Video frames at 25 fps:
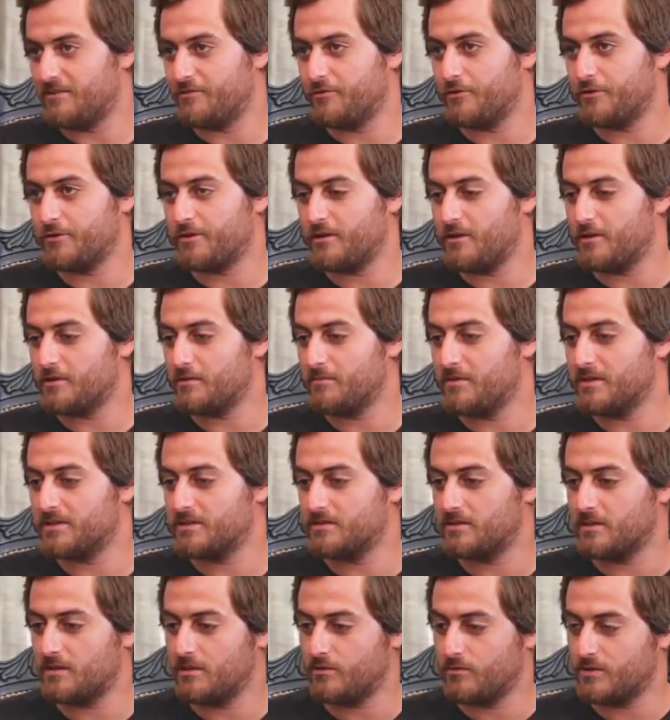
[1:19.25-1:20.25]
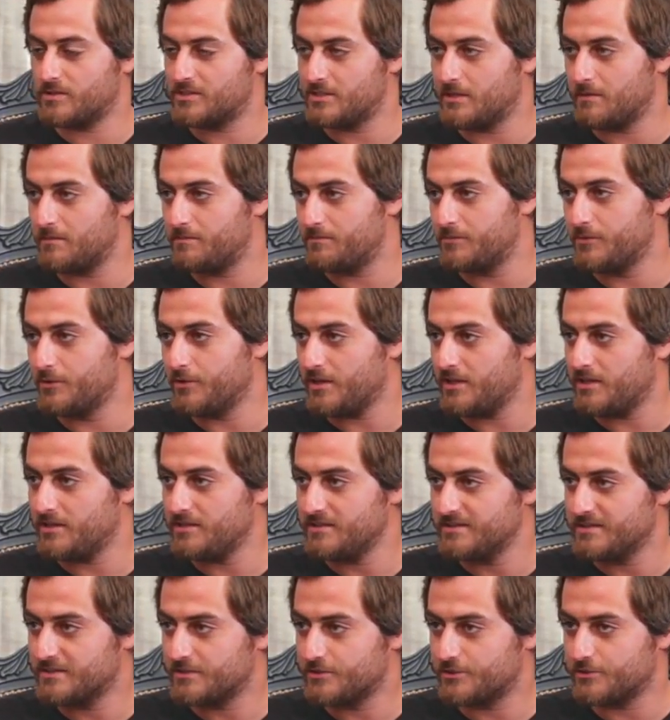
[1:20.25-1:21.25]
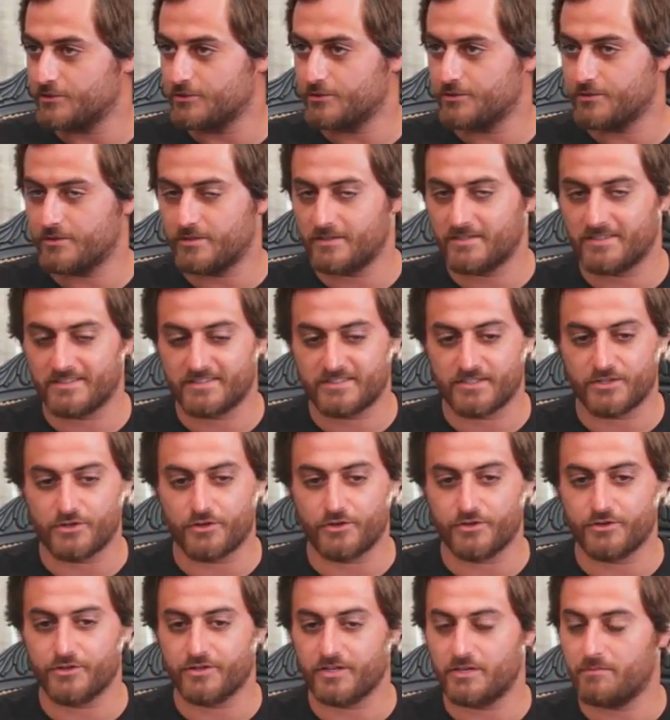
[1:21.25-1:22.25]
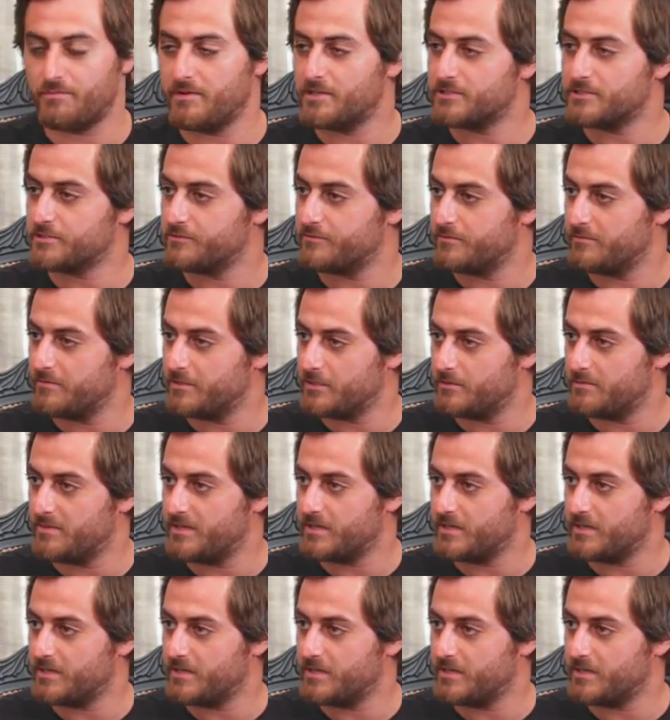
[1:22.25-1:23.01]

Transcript: I've heard a lot about what's up Doha, so it's an honor and a pleasure for me